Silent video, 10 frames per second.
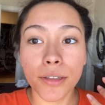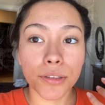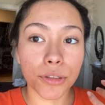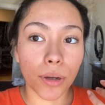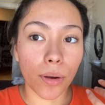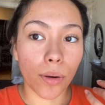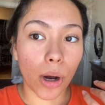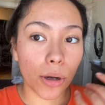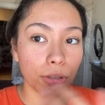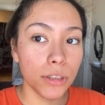so
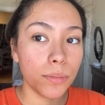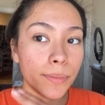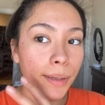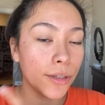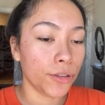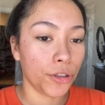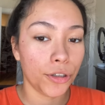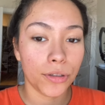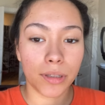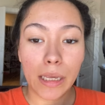I'll just be making sure
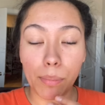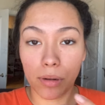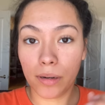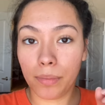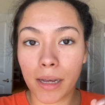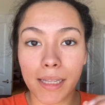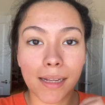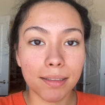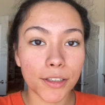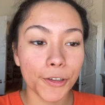to keep on applying
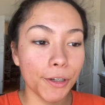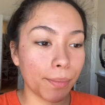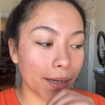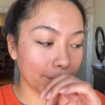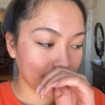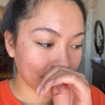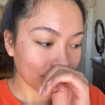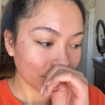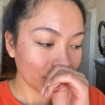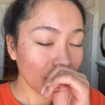that serum and
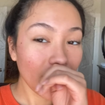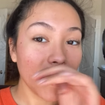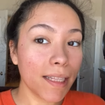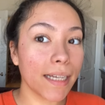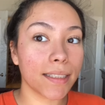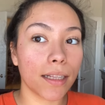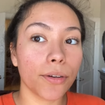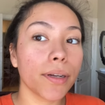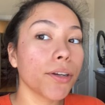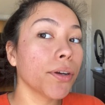the
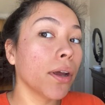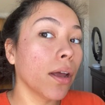accelerator.